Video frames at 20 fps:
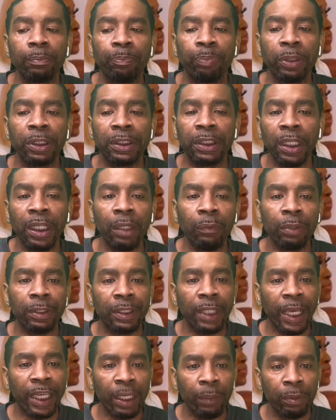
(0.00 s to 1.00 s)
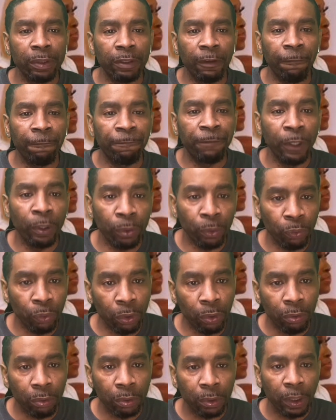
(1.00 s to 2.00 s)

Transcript: presented was like it was a funeral,